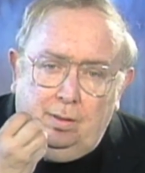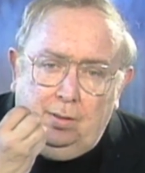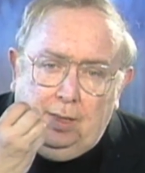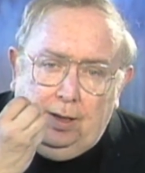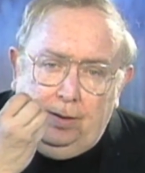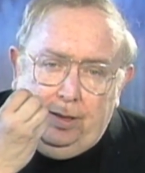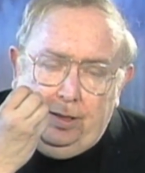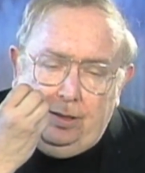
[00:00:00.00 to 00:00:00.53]

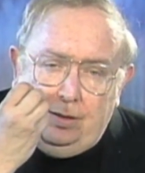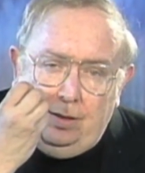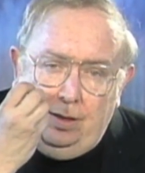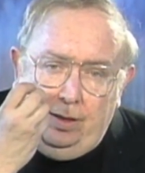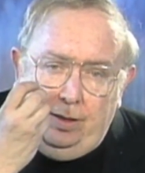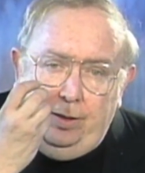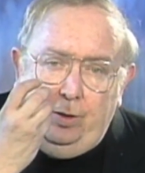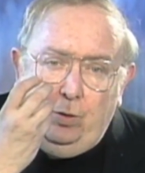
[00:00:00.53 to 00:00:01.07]
there is
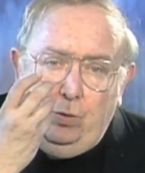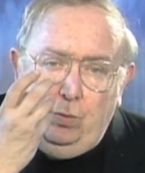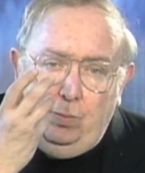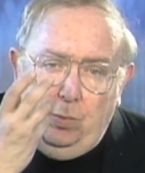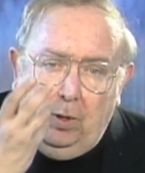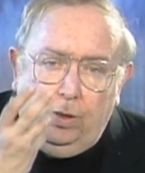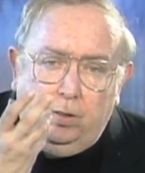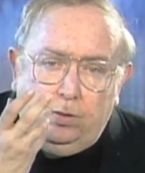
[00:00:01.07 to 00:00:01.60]
a new
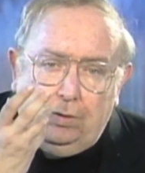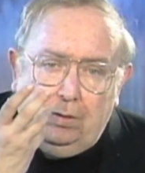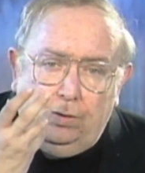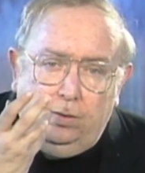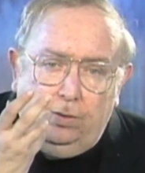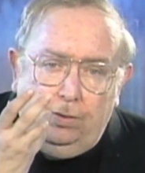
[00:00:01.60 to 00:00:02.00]
person,